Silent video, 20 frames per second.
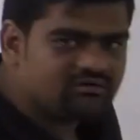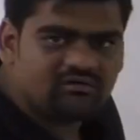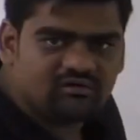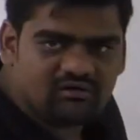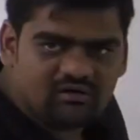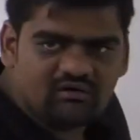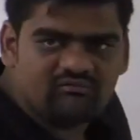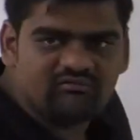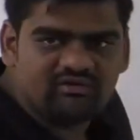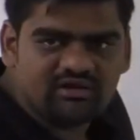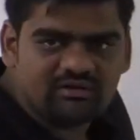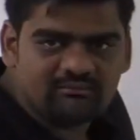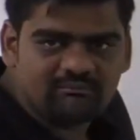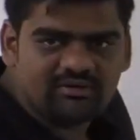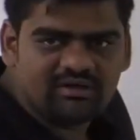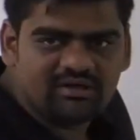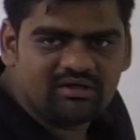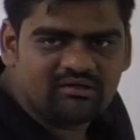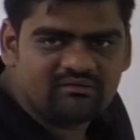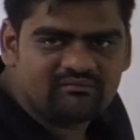of the
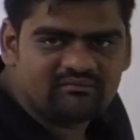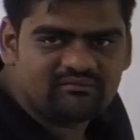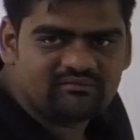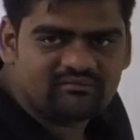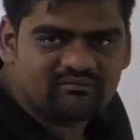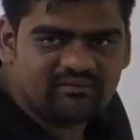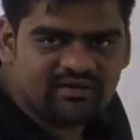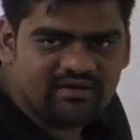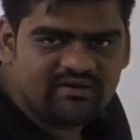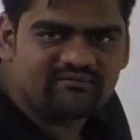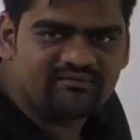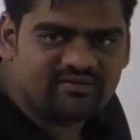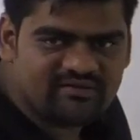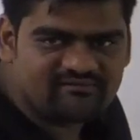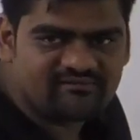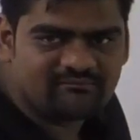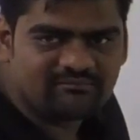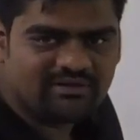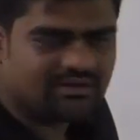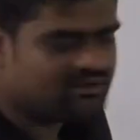number, that is
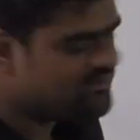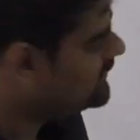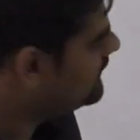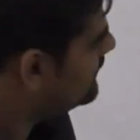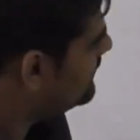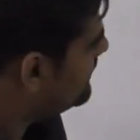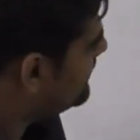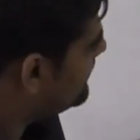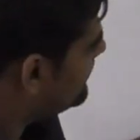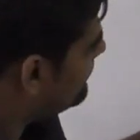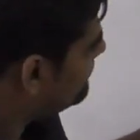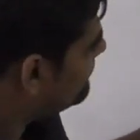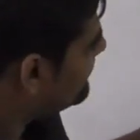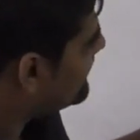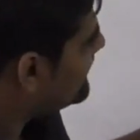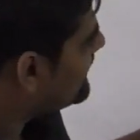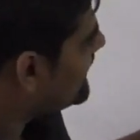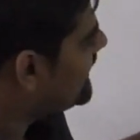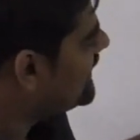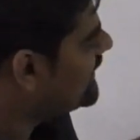decimal. If I
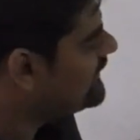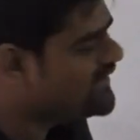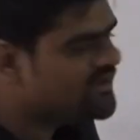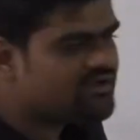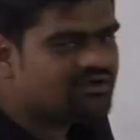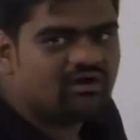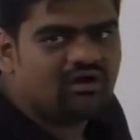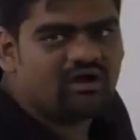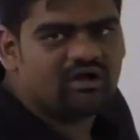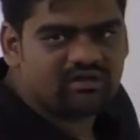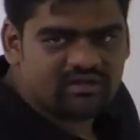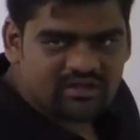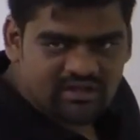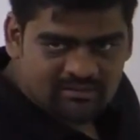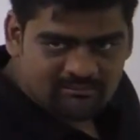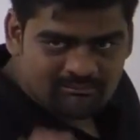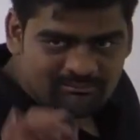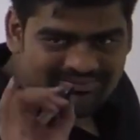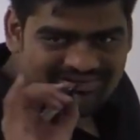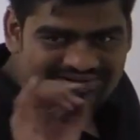write the dot
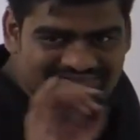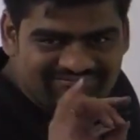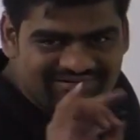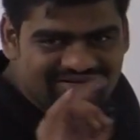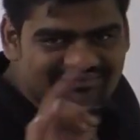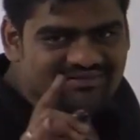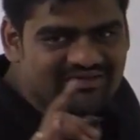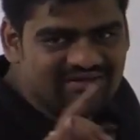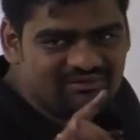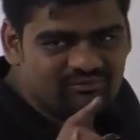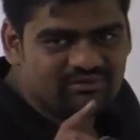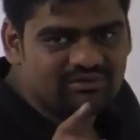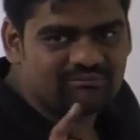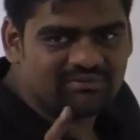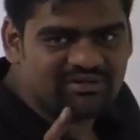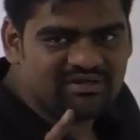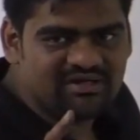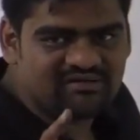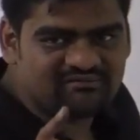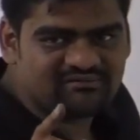in between the two
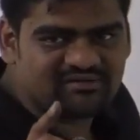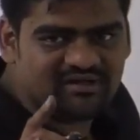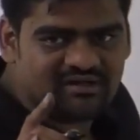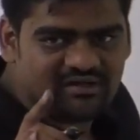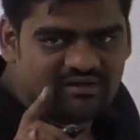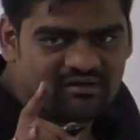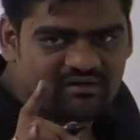numbers, it's a